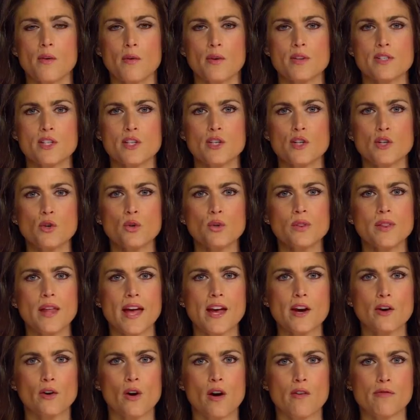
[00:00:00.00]
There is a new
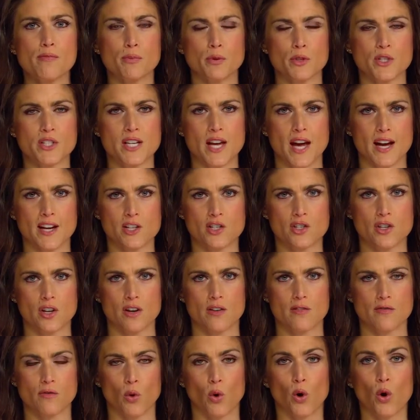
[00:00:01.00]
layer of protection
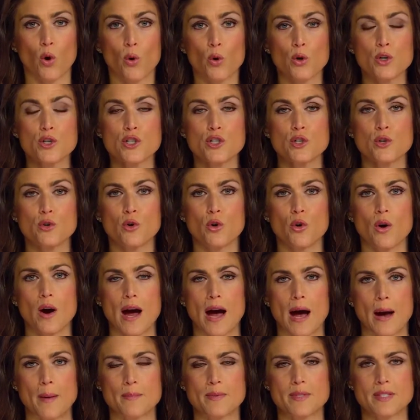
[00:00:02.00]
for horseshoe
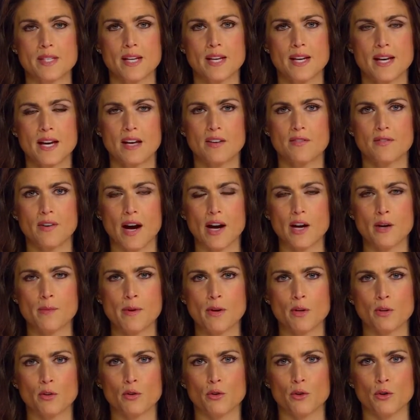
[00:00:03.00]
crabs. Environmental
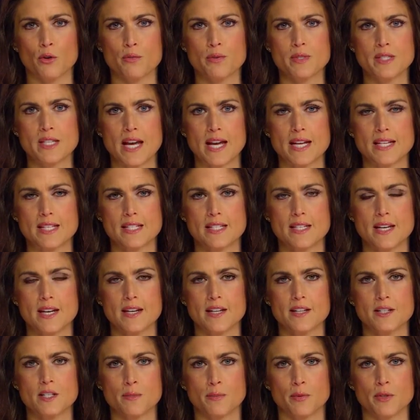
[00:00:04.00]
groups say it's needed
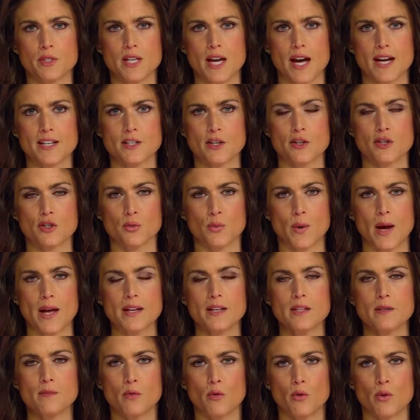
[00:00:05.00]
to protect a threatened
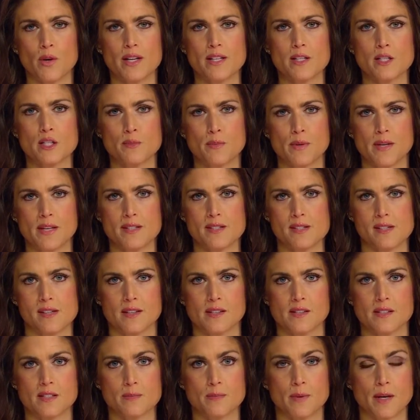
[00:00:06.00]
marine species,
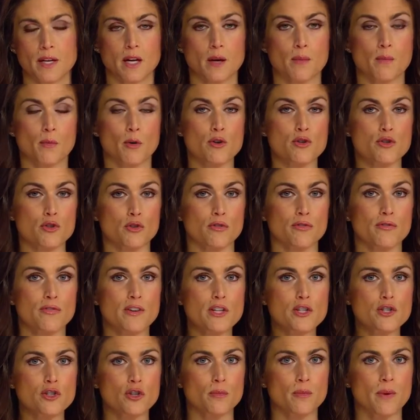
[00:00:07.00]
but commercial
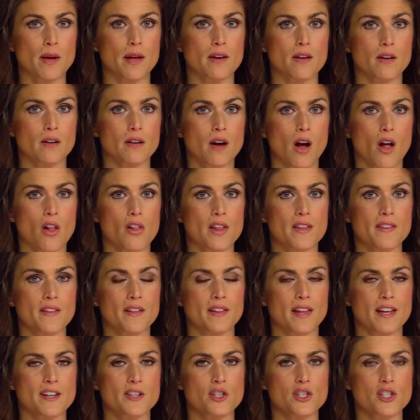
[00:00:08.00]
fishermen are calling the
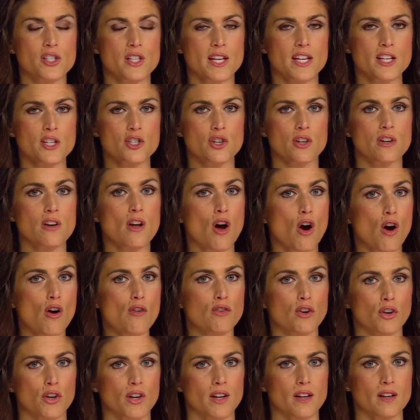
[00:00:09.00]
legislation
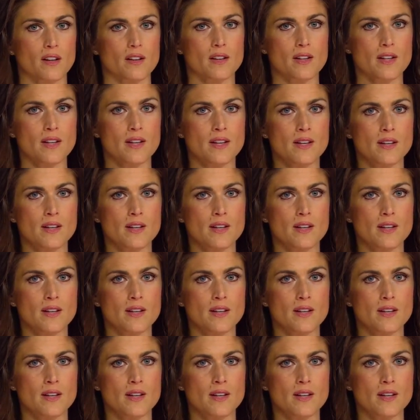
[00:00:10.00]
overkill.